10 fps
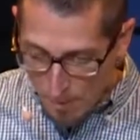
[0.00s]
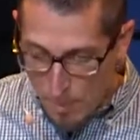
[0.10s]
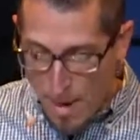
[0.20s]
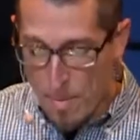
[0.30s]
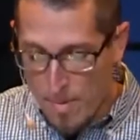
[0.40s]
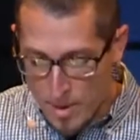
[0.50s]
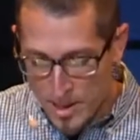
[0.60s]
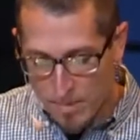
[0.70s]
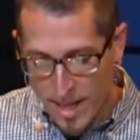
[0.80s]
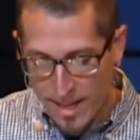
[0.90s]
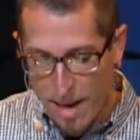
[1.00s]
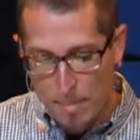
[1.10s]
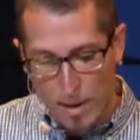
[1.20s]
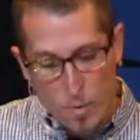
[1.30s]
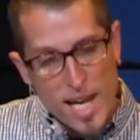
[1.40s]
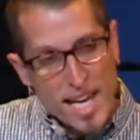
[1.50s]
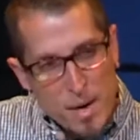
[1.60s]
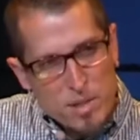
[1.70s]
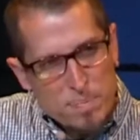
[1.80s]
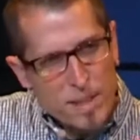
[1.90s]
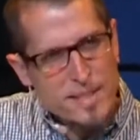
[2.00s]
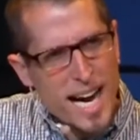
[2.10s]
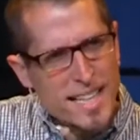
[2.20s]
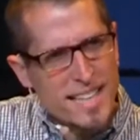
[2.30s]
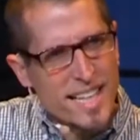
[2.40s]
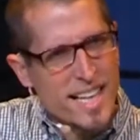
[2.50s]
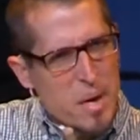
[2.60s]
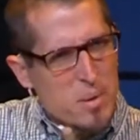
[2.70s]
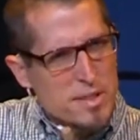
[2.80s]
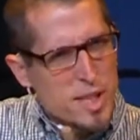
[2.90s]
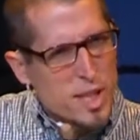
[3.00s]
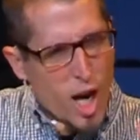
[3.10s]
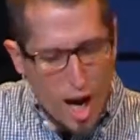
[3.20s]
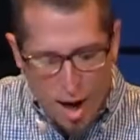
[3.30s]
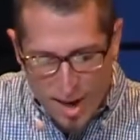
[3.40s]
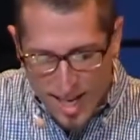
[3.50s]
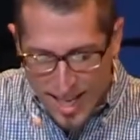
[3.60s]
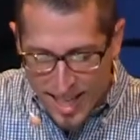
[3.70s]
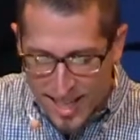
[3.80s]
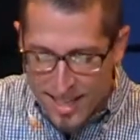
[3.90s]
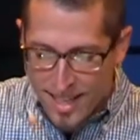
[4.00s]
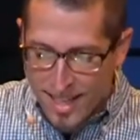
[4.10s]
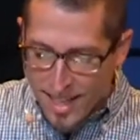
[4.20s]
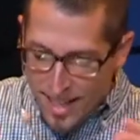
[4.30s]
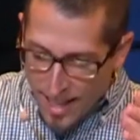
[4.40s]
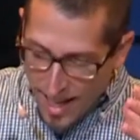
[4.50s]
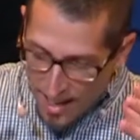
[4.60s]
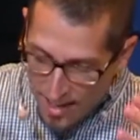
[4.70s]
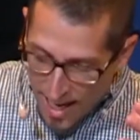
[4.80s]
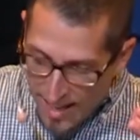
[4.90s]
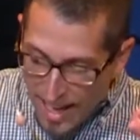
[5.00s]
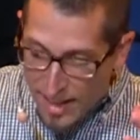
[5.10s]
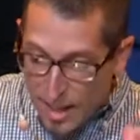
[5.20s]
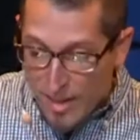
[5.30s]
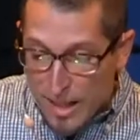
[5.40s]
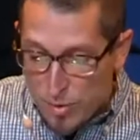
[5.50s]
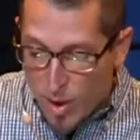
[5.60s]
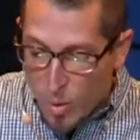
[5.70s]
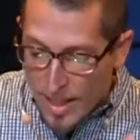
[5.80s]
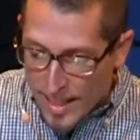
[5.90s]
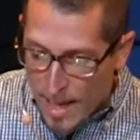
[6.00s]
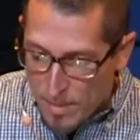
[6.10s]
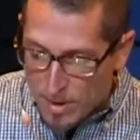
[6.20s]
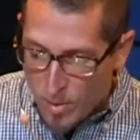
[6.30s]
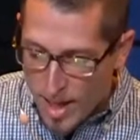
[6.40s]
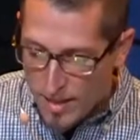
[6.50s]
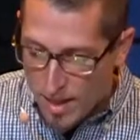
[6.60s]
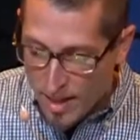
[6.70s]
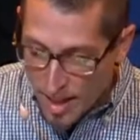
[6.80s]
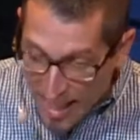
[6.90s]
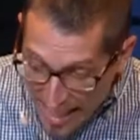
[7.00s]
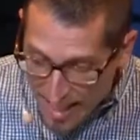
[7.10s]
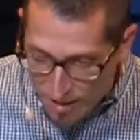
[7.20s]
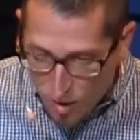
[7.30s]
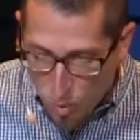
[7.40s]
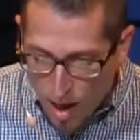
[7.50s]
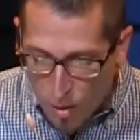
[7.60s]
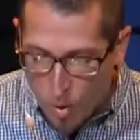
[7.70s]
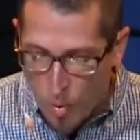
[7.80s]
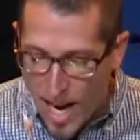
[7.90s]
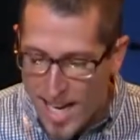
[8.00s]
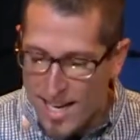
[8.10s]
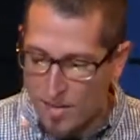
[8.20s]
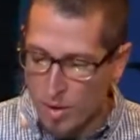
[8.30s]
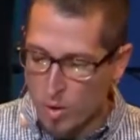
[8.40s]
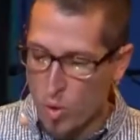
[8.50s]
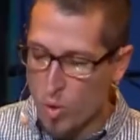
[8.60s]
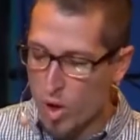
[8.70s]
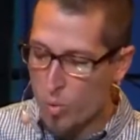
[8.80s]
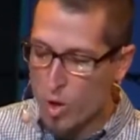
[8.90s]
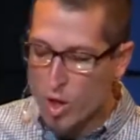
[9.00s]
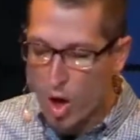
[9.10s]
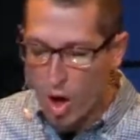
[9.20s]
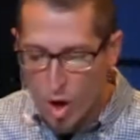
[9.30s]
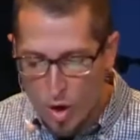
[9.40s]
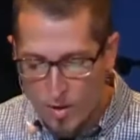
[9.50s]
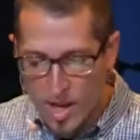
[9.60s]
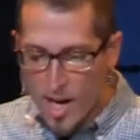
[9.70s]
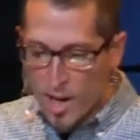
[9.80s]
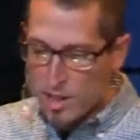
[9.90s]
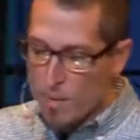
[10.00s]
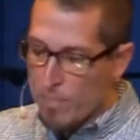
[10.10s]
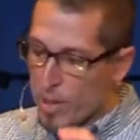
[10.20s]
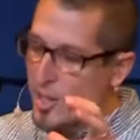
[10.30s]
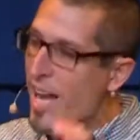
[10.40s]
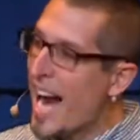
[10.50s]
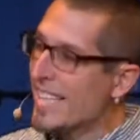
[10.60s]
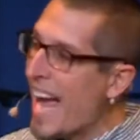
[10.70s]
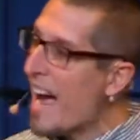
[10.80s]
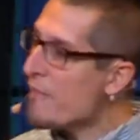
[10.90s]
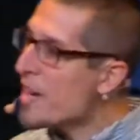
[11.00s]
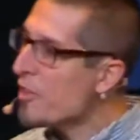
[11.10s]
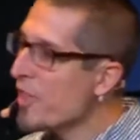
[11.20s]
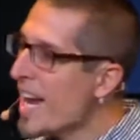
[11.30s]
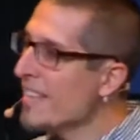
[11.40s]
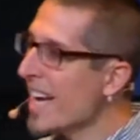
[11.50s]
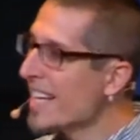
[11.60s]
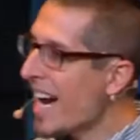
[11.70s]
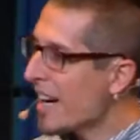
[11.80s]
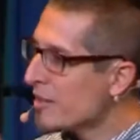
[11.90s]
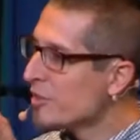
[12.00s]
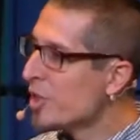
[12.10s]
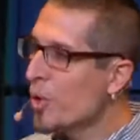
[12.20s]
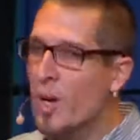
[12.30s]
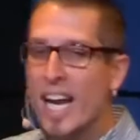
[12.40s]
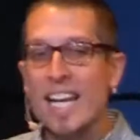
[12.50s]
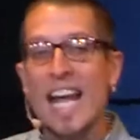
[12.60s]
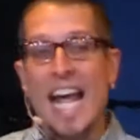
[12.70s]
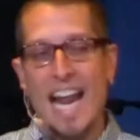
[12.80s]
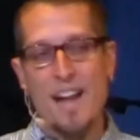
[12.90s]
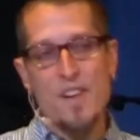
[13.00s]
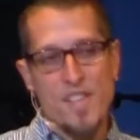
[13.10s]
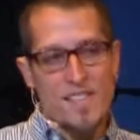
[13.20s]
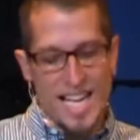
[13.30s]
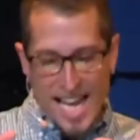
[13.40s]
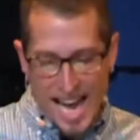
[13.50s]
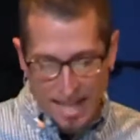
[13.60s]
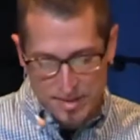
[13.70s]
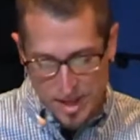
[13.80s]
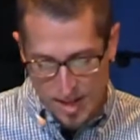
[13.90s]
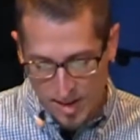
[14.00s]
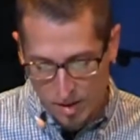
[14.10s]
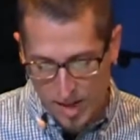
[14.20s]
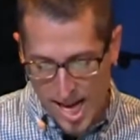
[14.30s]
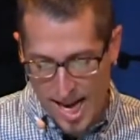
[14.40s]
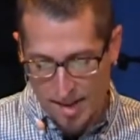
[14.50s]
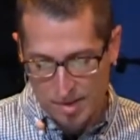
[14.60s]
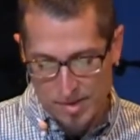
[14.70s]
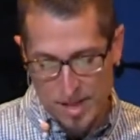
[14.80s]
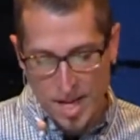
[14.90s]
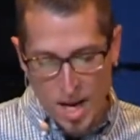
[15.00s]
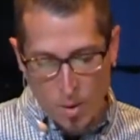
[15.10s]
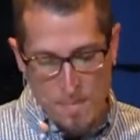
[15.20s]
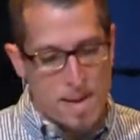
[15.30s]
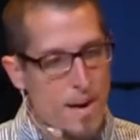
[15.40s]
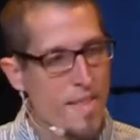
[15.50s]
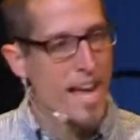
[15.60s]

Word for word: but I put my Michigan blanket on, but we, he was protecting and he was guarding and, and that, that, that's really what keep His way is, is while we're waiting on the Lord, we're called to protect everything that God is doing and everything that he has done in our lives. What I mean by